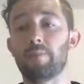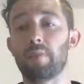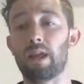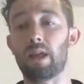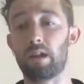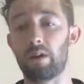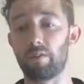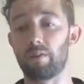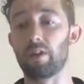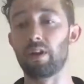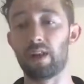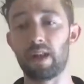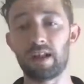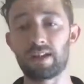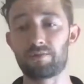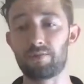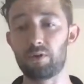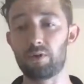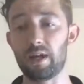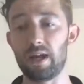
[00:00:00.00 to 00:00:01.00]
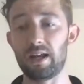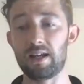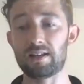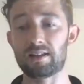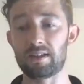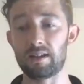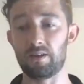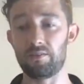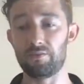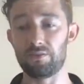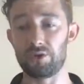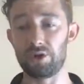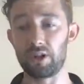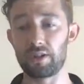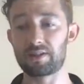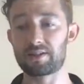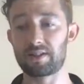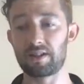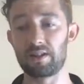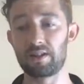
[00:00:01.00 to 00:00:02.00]
And over the last few days of
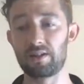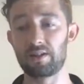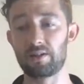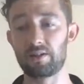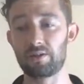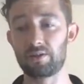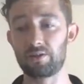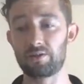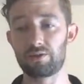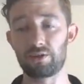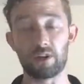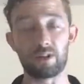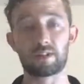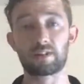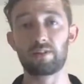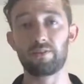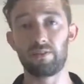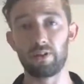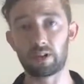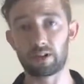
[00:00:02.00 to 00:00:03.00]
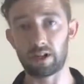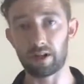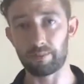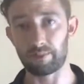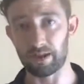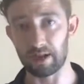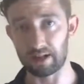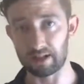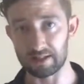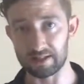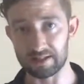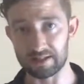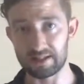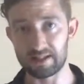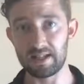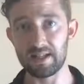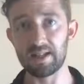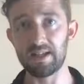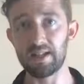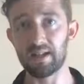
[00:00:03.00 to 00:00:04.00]
just shutting the fuck up, and I can
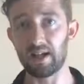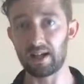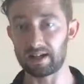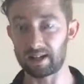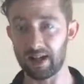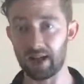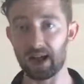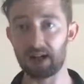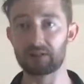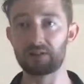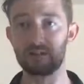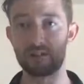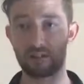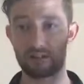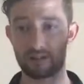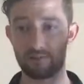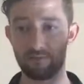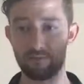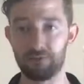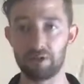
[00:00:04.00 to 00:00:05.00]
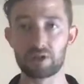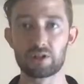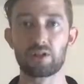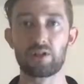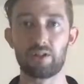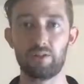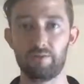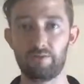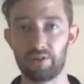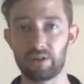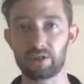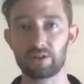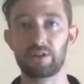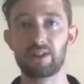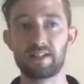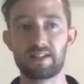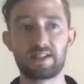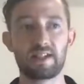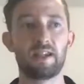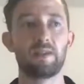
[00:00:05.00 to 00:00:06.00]
actually like
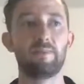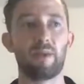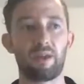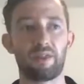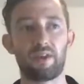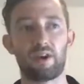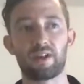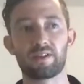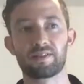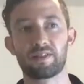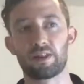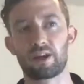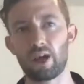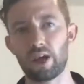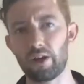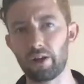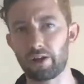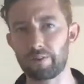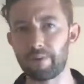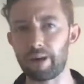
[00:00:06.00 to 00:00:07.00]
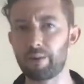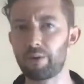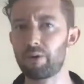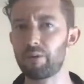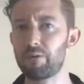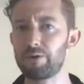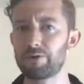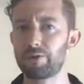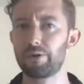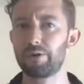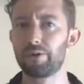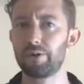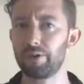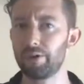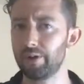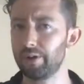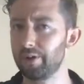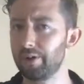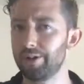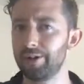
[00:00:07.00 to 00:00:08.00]
visually see my thoughts, like, hey, like maybe we should
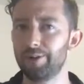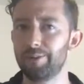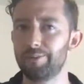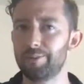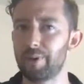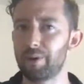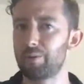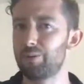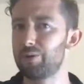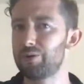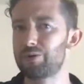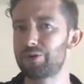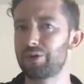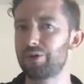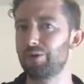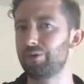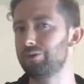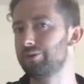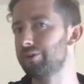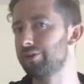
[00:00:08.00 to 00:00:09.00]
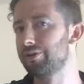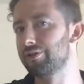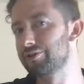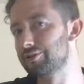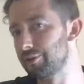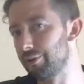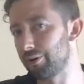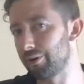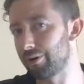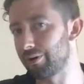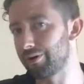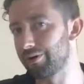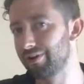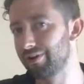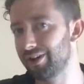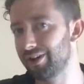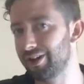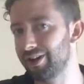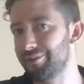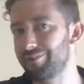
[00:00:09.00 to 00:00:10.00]
go to the store.
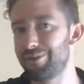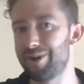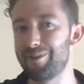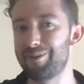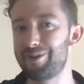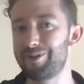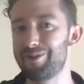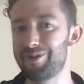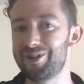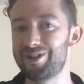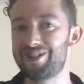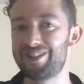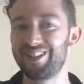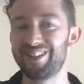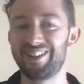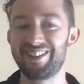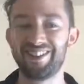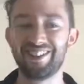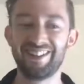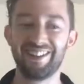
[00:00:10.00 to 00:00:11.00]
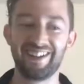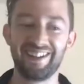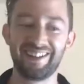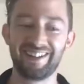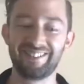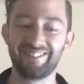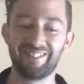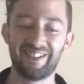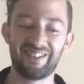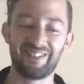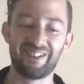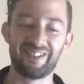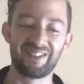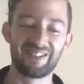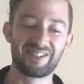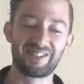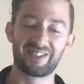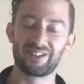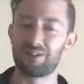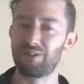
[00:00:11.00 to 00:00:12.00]
Maybe we should
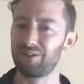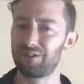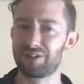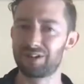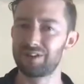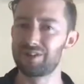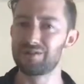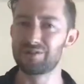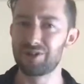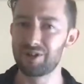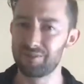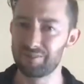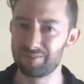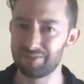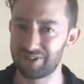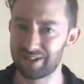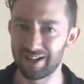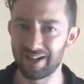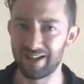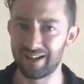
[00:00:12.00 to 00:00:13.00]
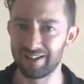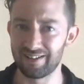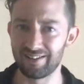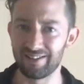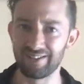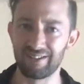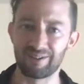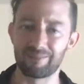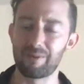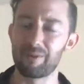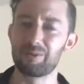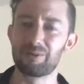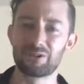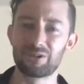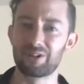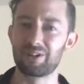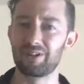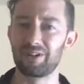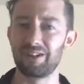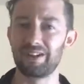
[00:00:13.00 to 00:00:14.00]
go to the gym today, or like maybe we
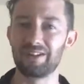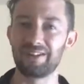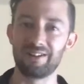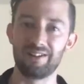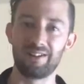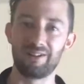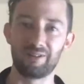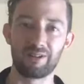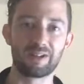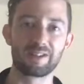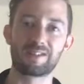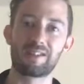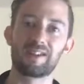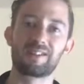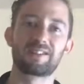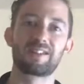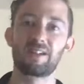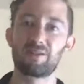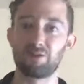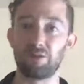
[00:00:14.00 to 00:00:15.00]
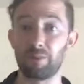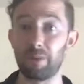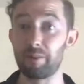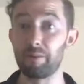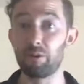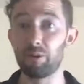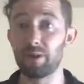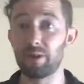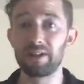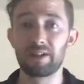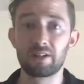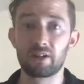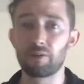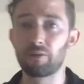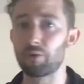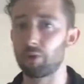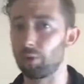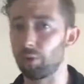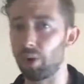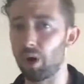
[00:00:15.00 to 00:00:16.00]
should, like, you know, when it's not scheduled, maybe we need to go
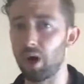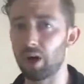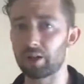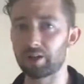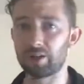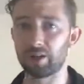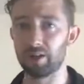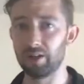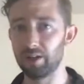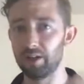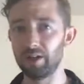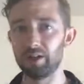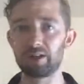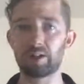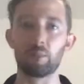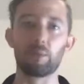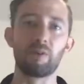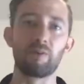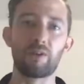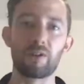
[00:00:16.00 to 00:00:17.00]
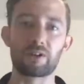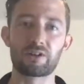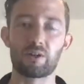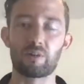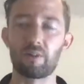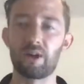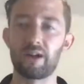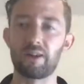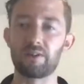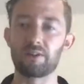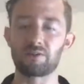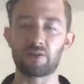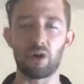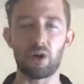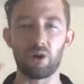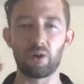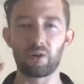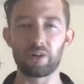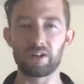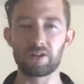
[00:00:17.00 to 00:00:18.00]
for a walk to refresh our brain. There's
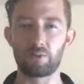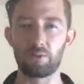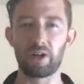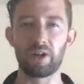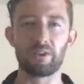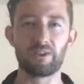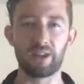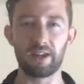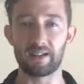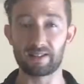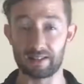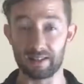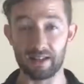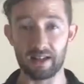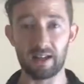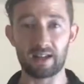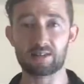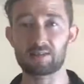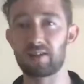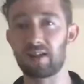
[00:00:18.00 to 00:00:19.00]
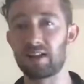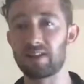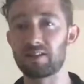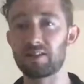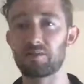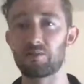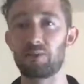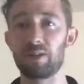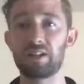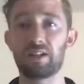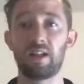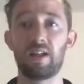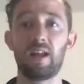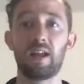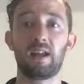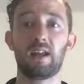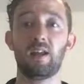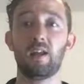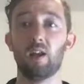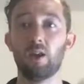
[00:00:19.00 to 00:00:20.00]
all these weird things. And I actually had this one
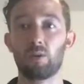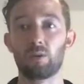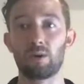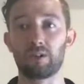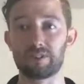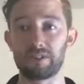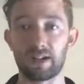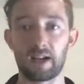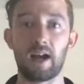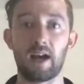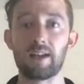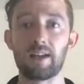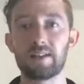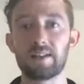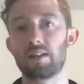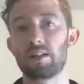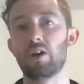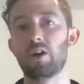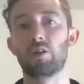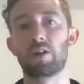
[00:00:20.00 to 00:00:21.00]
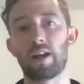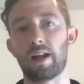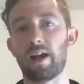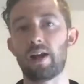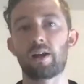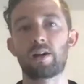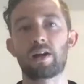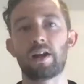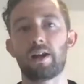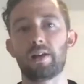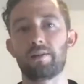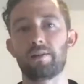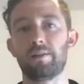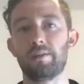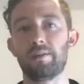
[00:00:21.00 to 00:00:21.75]
today where I was like, I need to go get a haircut.